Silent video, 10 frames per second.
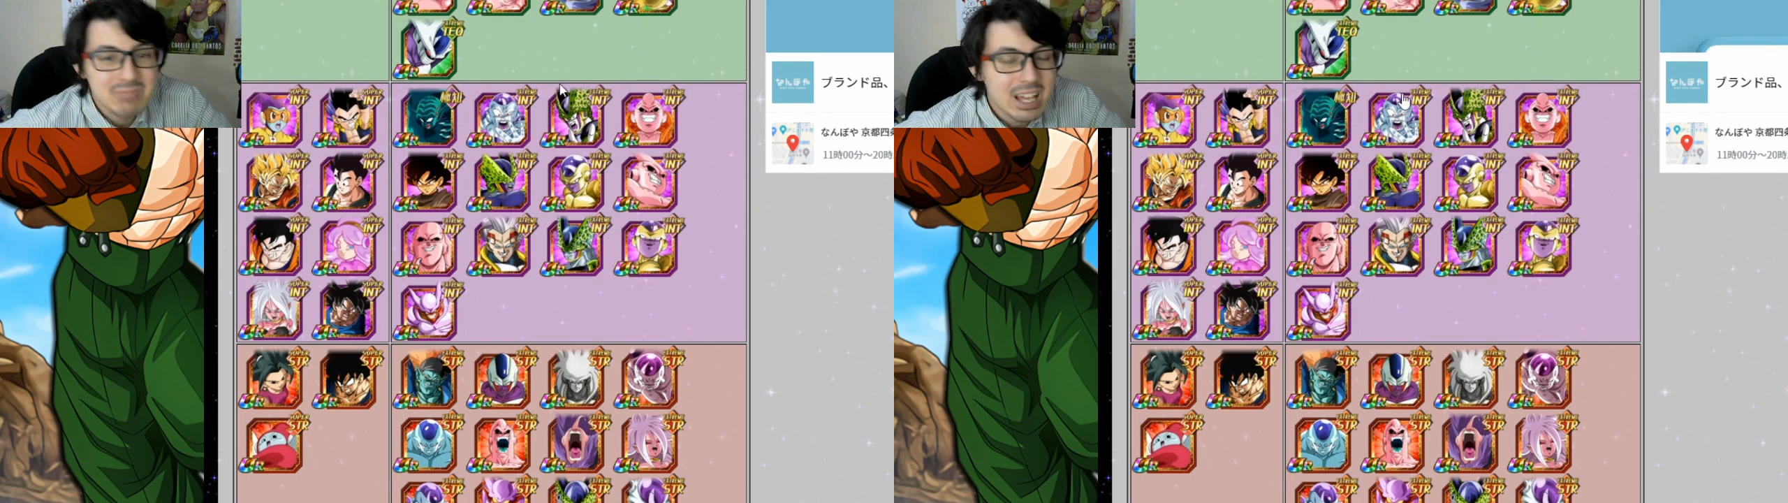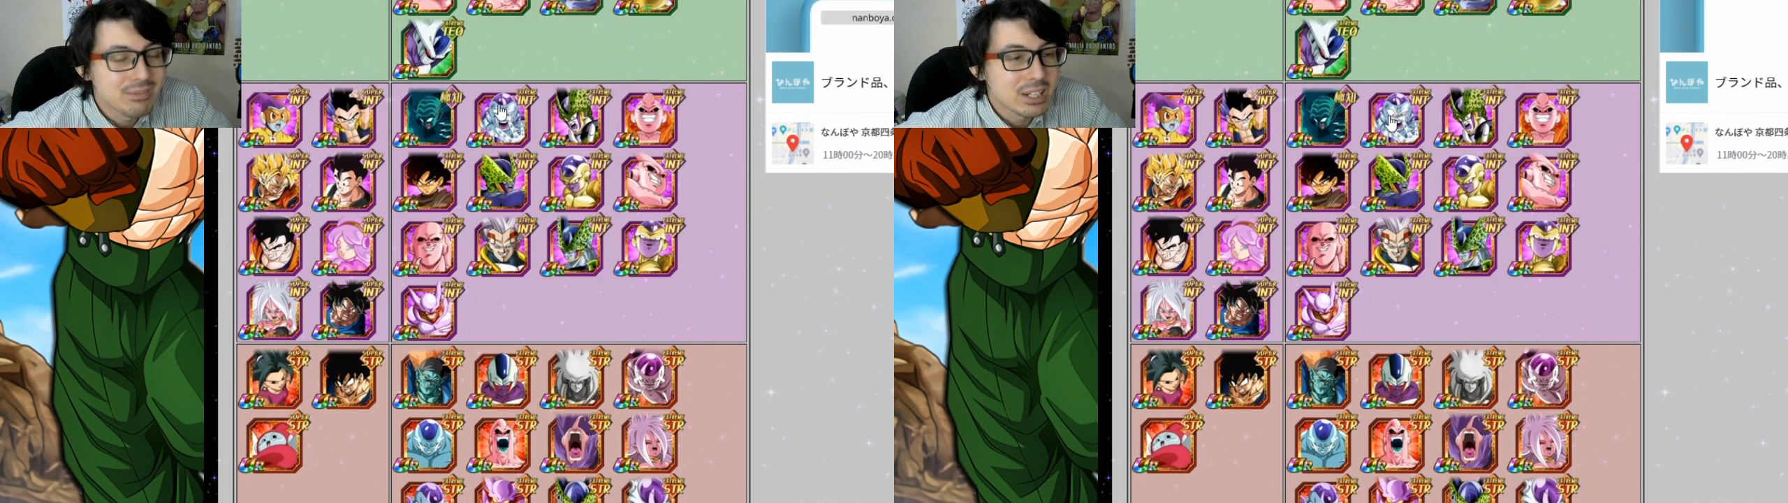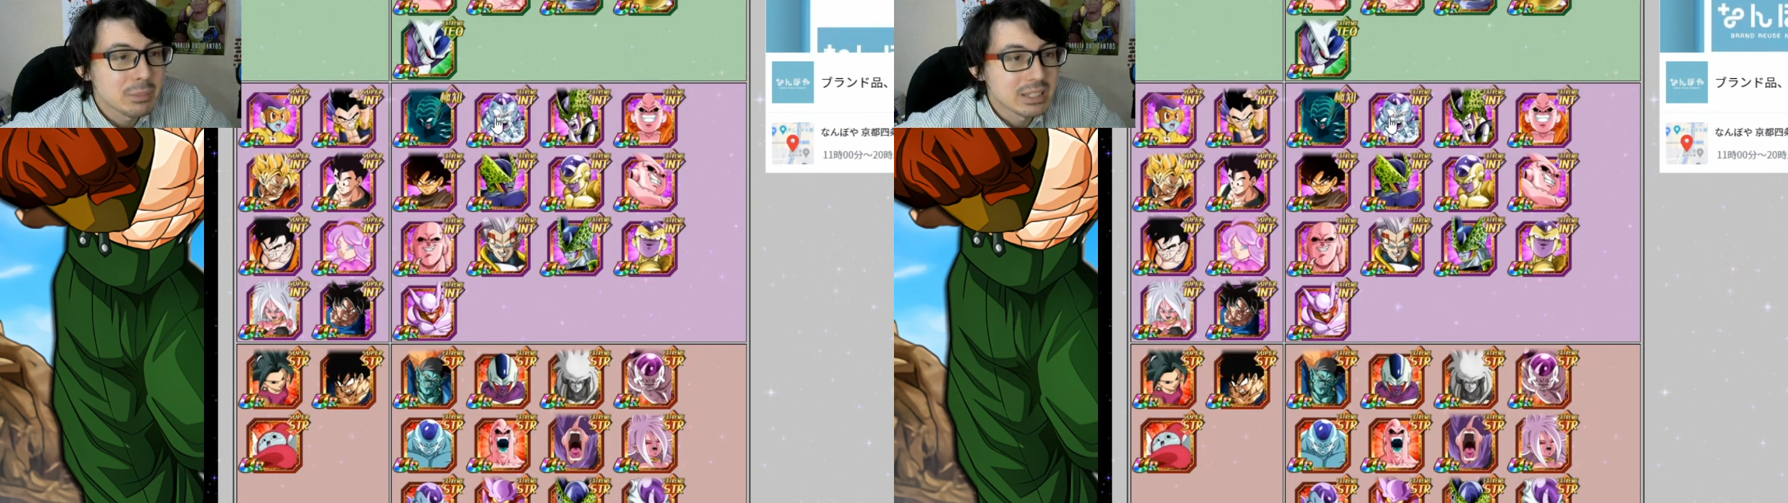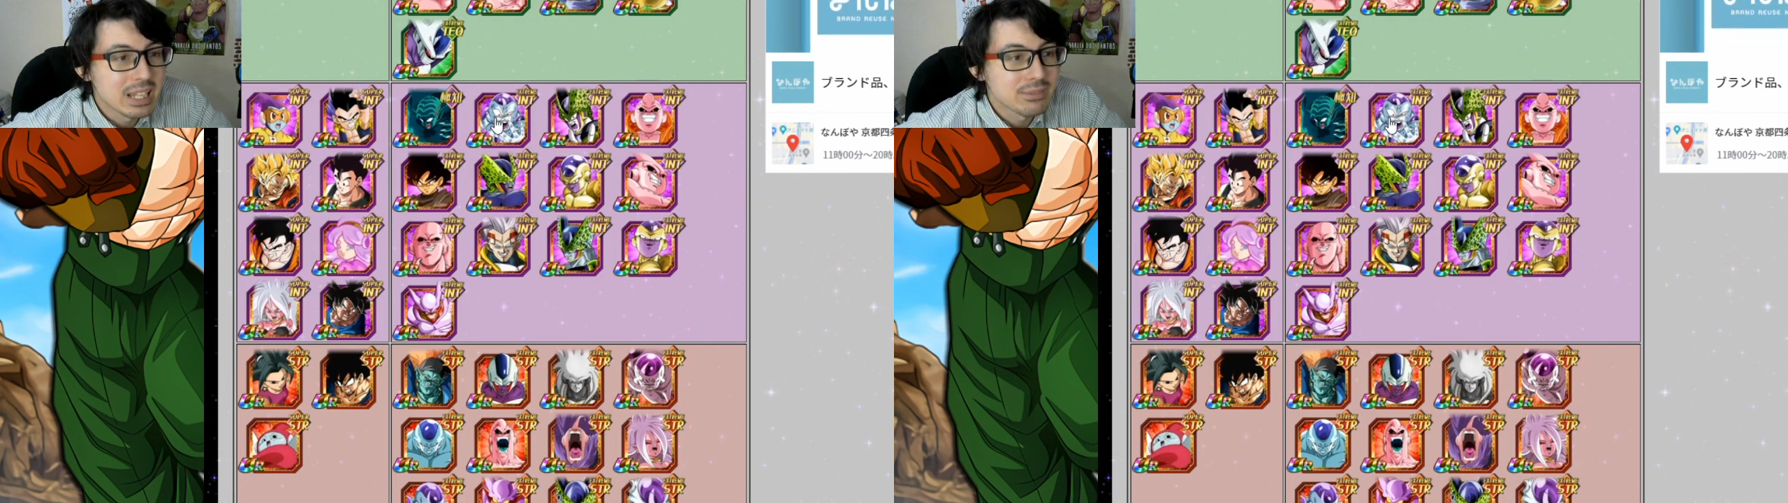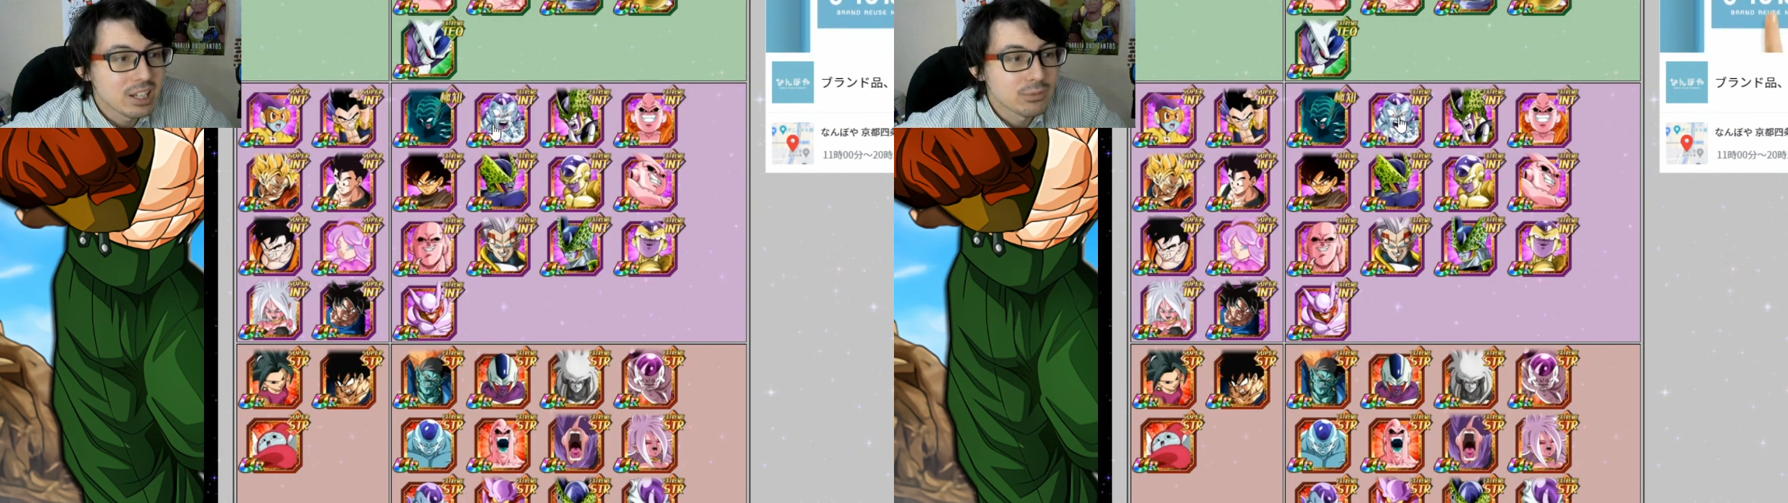I'd recommend
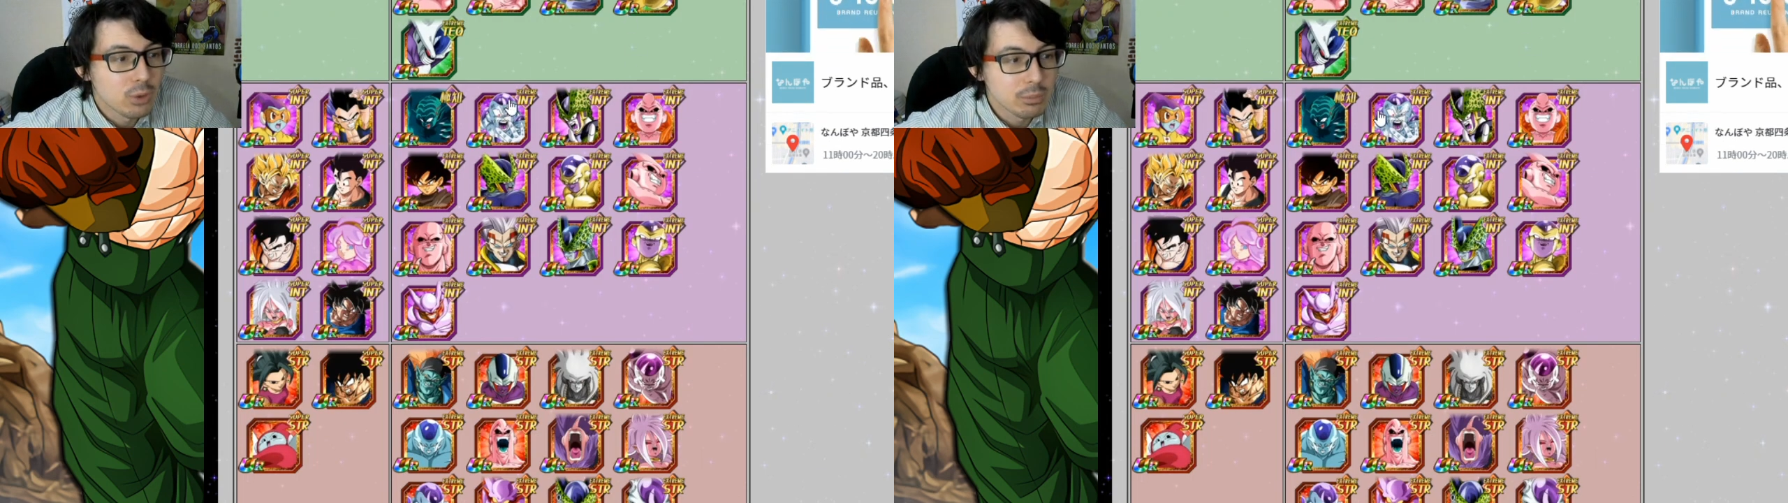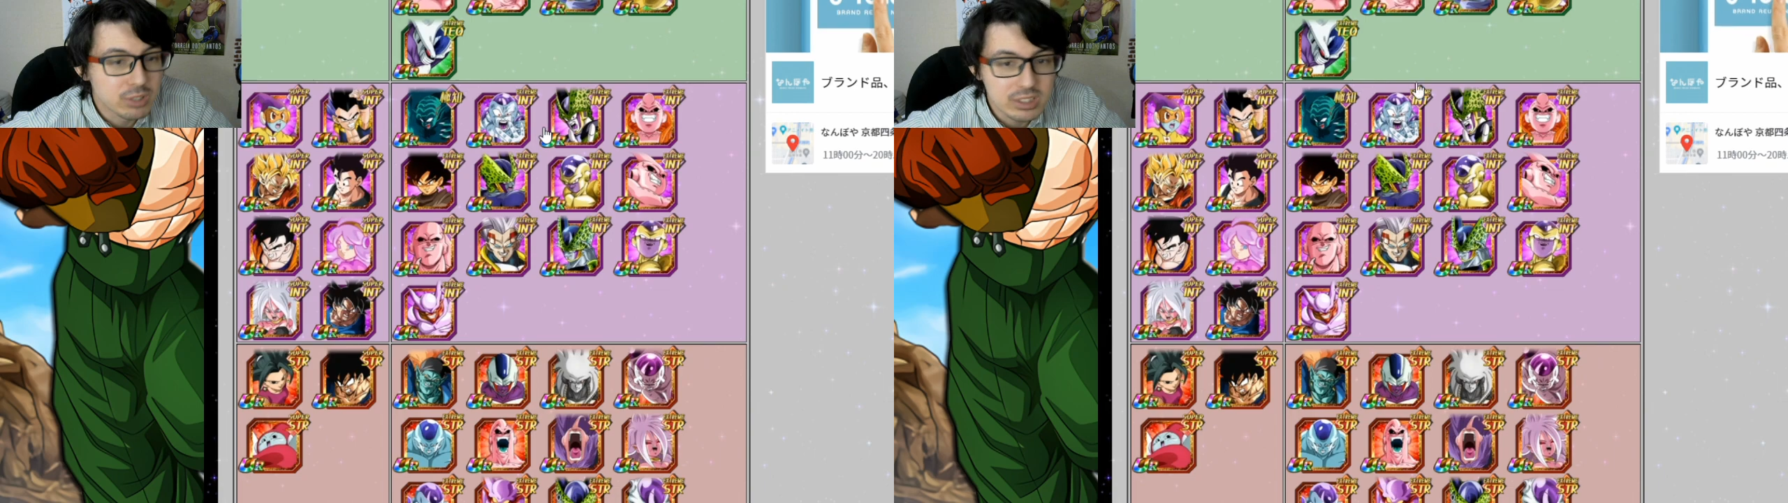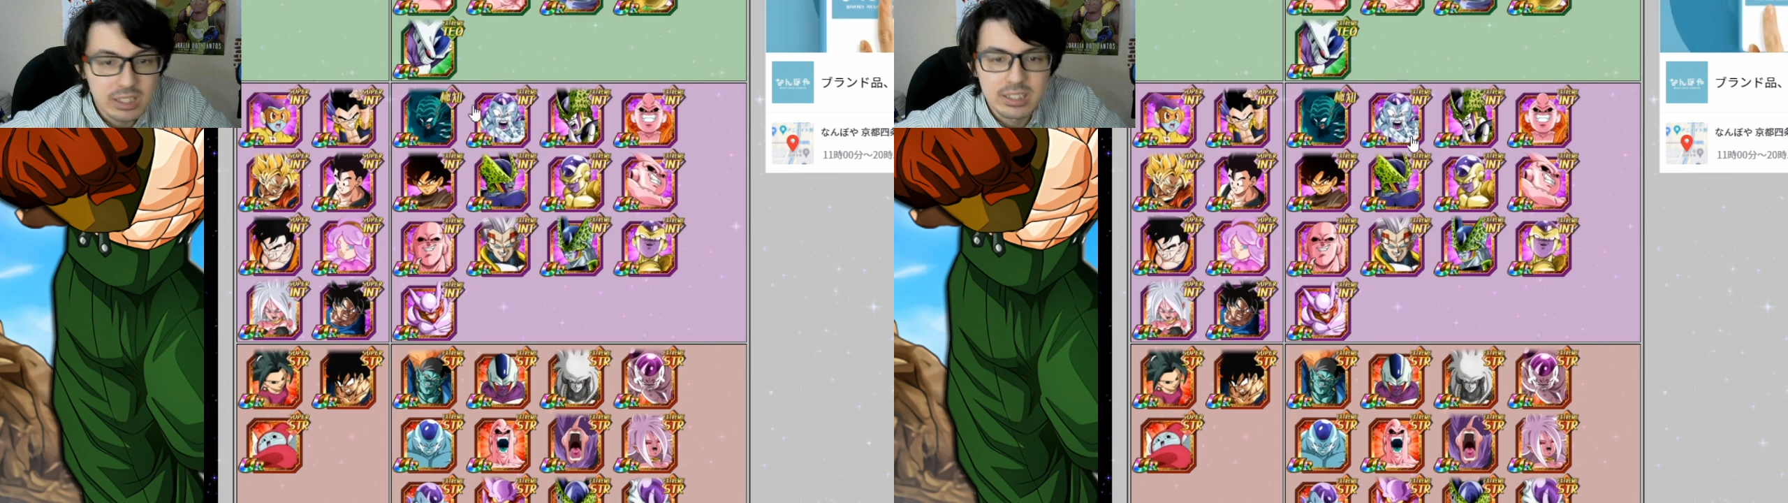that Final Form Frieza.